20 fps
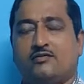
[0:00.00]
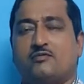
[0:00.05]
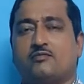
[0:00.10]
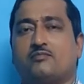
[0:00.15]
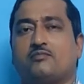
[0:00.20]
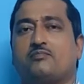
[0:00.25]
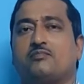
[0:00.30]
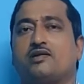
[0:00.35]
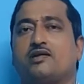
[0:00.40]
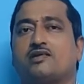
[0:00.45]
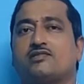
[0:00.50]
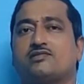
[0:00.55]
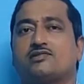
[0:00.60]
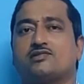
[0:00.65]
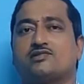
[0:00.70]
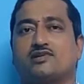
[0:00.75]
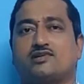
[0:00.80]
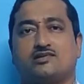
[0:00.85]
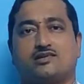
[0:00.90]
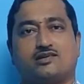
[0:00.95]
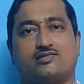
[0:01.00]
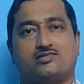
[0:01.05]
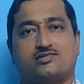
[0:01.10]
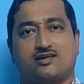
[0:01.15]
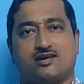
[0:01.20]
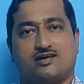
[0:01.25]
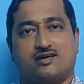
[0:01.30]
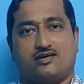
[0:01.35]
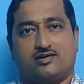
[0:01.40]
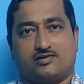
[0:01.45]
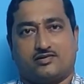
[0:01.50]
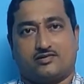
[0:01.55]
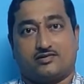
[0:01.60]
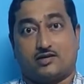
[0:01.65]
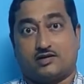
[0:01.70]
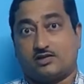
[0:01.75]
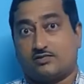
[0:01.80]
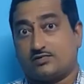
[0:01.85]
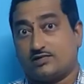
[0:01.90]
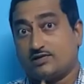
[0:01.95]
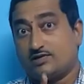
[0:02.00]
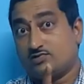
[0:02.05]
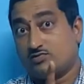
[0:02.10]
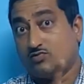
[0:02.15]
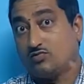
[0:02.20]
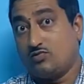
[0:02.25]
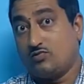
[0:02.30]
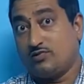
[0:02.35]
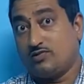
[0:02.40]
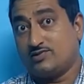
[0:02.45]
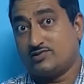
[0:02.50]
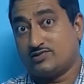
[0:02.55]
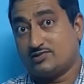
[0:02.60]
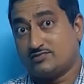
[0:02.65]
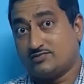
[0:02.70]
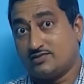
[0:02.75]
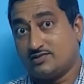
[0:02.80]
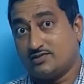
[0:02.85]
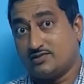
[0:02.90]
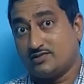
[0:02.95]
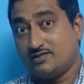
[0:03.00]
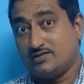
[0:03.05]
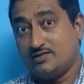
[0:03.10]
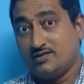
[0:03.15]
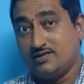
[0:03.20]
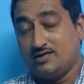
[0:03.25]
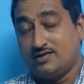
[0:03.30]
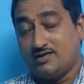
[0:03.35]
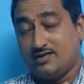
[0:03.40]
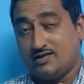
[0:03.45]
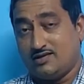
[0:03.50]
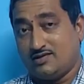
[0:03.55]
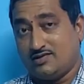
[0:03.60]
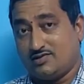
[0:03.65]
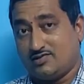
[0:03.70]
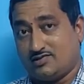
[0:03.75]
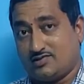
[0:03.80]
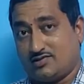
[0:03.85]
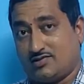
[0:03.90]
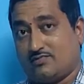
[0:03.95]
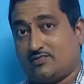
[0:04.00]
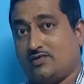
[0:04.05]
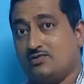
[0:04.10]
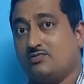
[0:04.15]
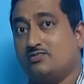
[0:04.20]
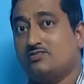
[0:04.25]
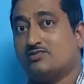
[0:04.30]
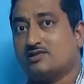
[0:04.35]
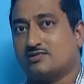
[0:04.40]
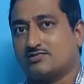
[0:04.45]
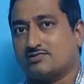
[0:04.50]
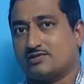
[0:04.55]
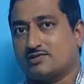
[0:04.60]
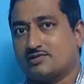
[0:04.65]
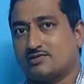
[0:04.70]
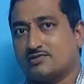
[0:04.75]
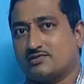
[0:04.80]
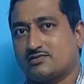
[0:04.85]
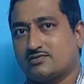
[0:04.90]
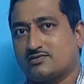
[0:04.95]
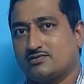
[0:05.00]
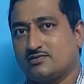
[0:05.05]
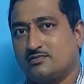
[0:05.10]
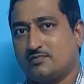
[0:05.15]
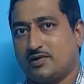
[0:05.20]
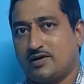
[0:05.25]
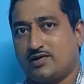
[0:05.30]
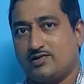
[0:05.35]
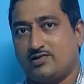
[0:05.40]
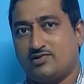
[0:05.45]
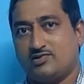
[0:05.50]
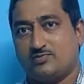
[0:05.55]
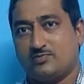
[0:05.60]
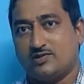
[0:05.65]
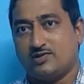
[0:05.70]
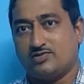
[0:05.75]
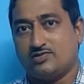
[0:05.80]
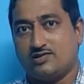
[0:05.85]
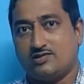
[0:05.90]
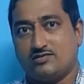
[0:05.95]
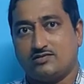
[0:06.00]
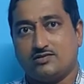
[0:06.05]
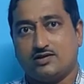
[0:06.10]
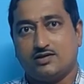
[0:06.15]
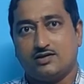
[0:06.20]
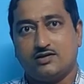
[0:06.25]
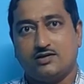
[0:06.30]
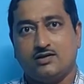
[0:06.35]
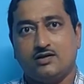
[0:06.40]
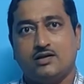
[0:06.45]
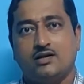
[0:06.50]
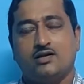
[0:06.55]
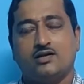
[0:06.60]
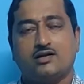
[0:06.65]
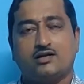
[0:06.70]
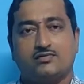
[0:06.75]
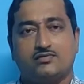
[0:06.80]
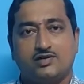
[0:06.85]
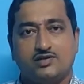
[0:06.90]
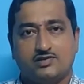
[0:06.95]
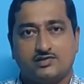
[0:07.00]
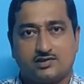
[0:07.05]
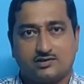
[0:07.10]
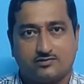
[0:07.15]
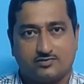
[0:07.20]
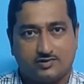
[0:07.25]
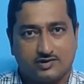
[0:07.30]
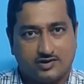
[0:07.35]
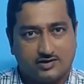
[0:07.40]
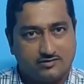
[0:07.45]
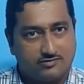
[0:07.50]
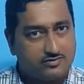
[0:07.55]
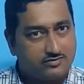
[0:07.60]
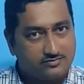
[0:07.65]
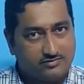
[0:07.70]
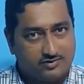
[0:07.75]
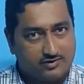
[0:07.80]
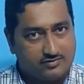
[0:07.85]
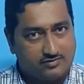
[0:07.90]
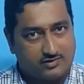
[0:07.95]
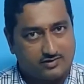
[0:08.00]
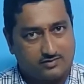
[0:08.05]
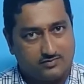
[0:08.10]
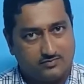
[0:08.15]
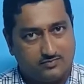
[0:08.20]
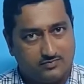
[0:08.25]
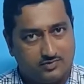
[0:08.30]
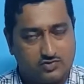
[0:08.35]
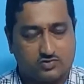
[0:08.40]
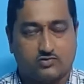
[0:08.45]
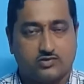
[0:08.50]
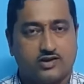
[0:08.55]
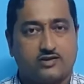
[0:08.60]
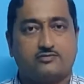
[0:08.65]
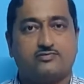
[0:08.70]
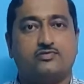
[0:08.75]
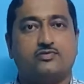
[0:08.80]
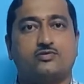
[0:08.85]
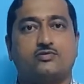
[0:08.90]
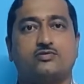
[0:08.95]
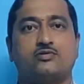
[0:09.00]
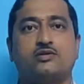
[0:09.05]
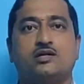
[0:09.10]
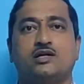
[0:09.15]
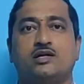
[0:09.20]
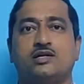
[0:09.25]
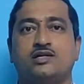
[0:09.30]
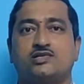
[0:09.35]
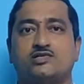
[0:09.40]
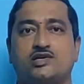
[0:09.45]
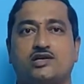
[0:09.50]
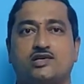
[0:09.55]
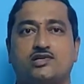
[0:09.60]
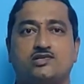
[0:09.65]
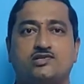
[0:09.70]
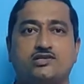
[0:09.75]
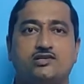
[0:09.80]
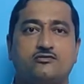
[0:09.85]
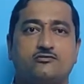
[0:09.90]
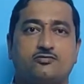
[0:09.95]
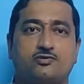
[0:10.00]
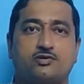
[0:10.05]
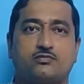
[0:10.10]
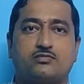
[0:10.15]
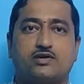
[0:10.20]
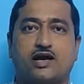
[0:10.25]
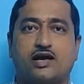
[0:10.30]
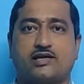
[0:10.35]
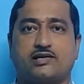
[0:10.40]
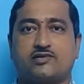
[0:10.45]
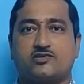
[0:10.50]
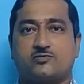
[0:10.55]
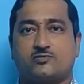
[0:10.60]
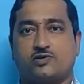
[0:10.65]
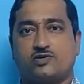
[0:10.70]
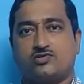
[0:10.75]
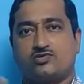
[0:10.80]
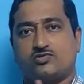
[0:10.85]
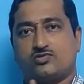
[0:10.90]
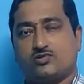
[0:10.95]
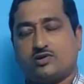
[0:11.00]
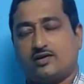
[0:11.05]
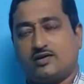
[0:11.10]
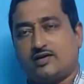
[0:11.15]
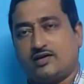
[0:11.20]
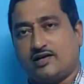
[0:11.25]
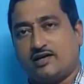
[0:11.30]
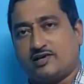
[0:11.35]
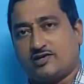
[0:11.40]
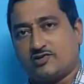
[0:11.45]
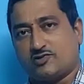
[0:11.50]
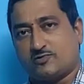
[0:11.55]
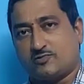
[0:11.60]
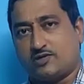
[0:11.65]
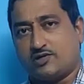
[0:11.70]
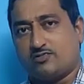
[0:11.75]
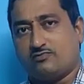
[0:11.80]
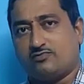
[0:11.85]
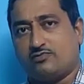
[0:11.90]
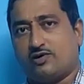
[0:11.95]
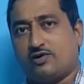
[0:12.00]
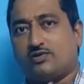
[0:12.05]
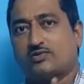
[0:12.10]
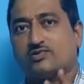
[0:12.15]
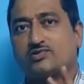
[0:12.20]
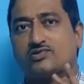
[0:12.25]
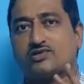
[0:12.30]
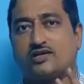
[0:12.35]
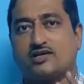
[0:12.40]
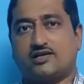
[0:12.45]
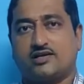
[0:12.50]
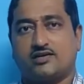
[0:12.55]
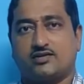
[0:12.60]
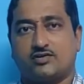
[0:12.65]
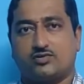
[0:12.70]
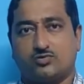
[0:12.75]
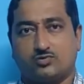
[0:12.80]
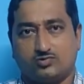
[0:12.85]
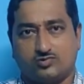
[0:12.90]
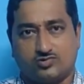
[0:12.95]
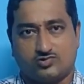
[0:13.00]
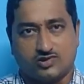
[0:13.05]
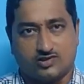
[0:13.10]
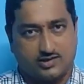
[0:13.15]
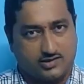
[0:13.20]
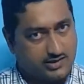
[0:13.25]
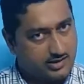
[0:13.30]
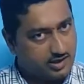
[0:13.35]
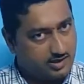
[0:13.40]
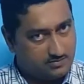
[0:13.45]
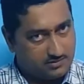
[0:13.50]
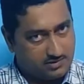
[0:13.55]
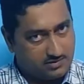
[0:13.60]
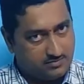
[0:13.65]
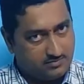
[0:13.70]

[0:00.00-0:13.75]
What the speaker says: make the sentence clear. Otherwise, who will suffer? It is Ravi who suffers. Parents may think that Ravi is suffering from fever. So therefore, changing from direct speech to indirect speech follows certain rules in grammar.